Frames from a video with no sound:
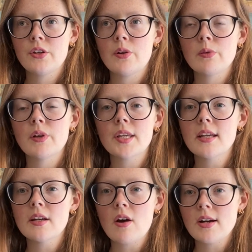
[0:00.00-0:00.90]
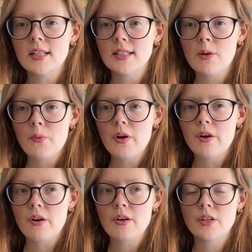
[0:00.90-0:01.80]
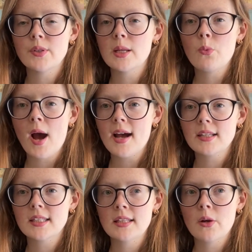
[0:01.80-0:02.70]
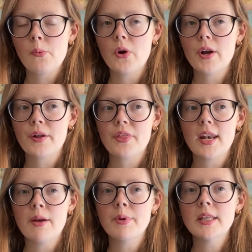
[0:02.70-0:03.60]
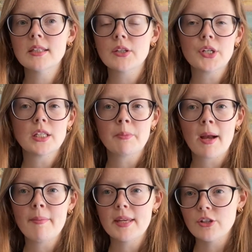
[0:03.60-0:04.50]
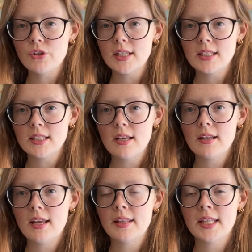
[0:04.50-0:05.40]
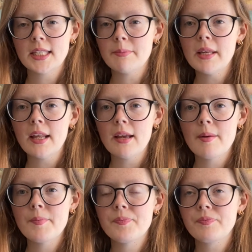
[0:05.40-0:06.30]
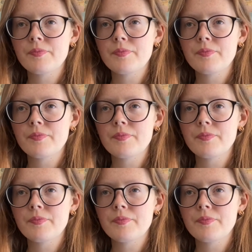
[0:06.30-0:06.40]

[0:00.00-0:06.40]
looking at artists that were using wax in their work that I really started to become interested in this medium.